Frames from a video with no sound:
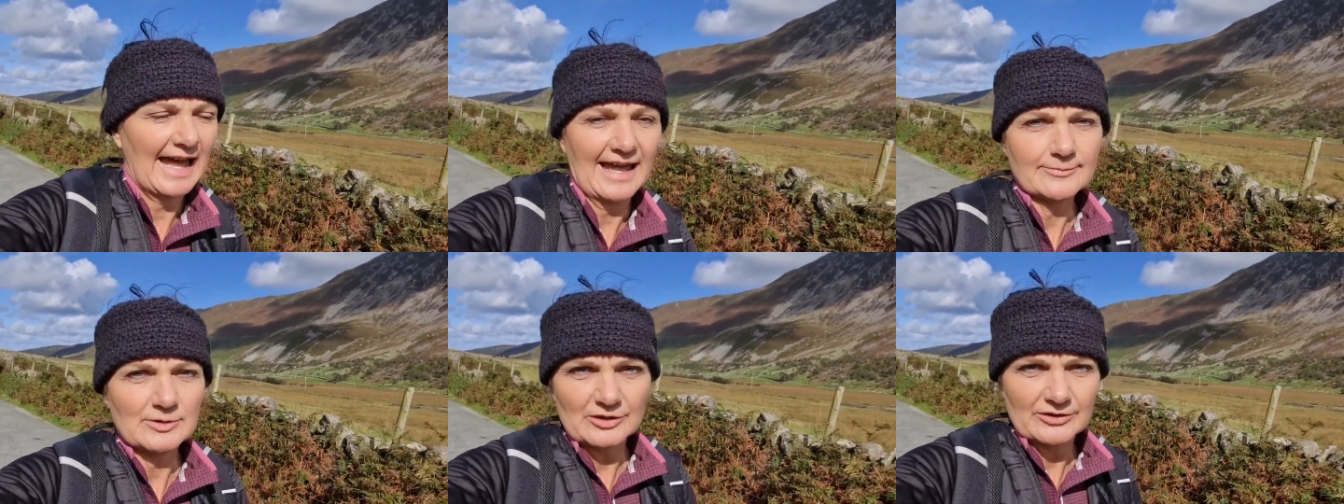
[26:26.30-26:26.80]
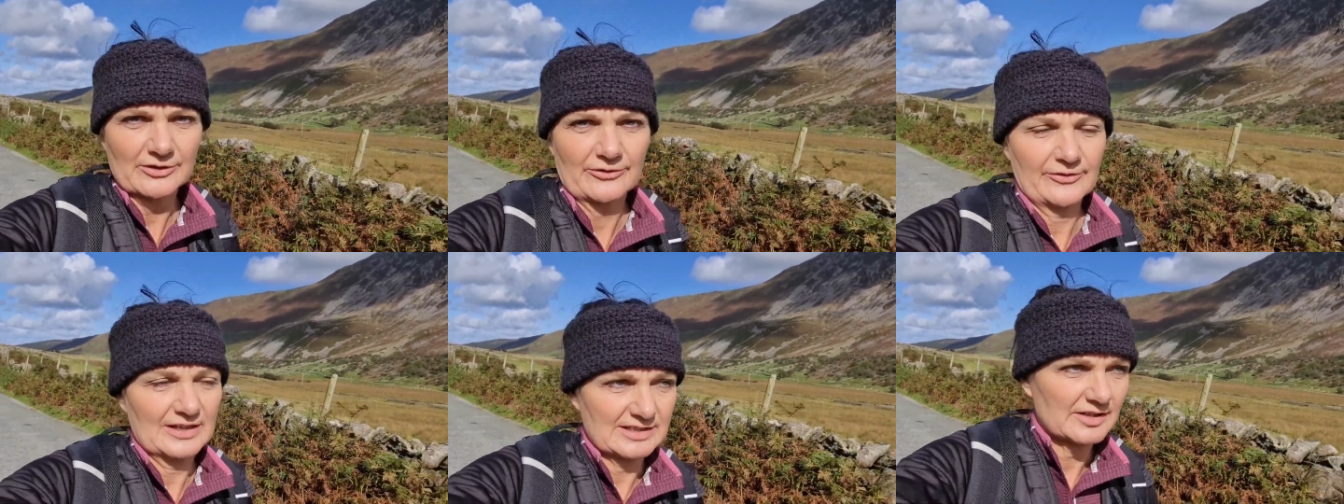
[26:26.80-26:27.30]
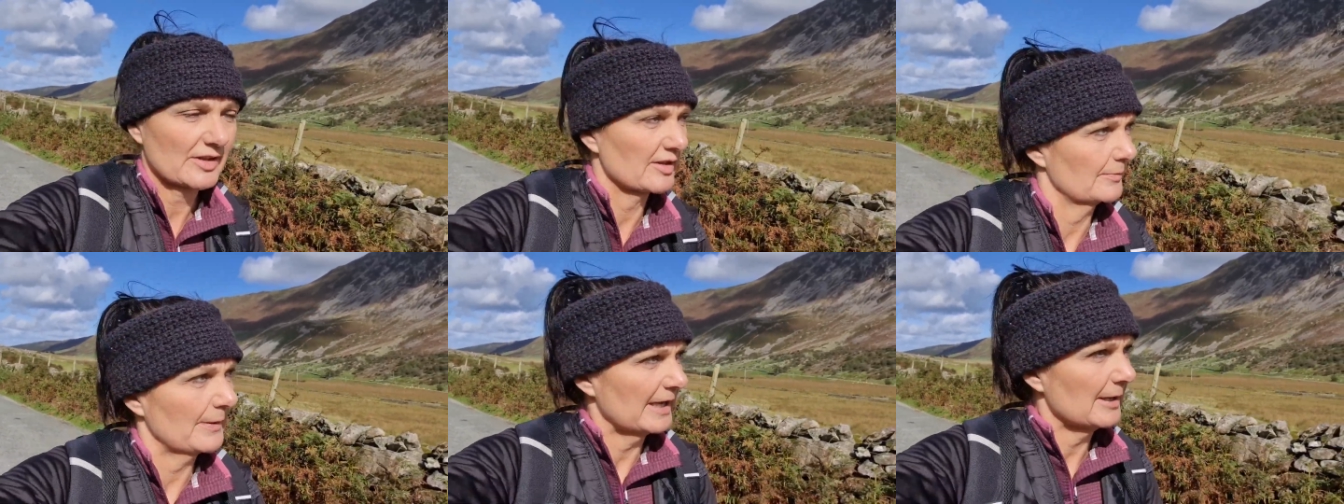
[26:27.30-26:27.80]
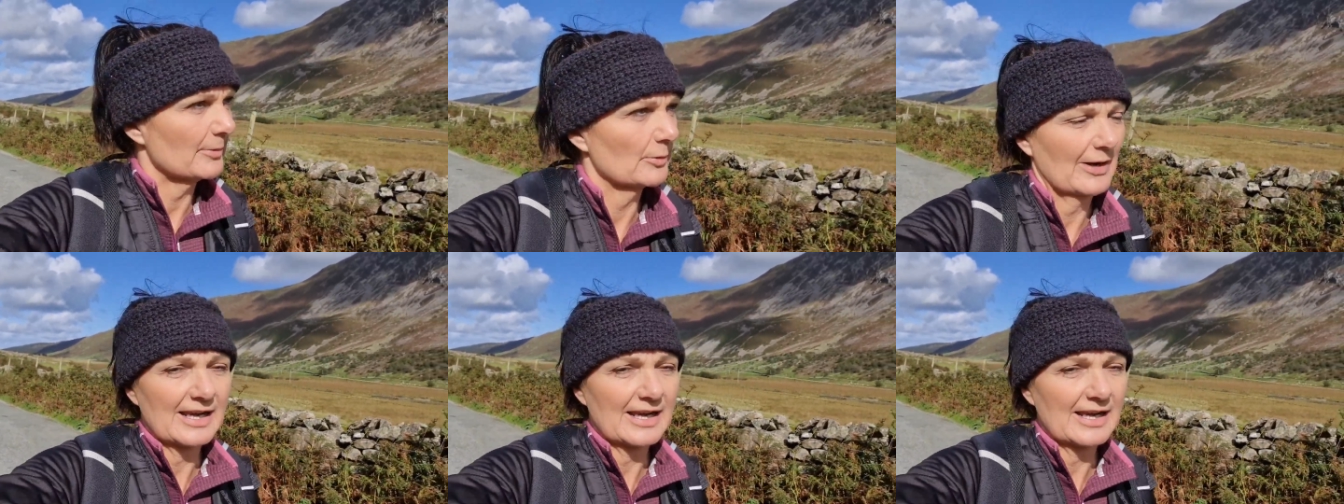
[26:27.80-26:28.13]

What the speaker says: I'm not the fittest of people.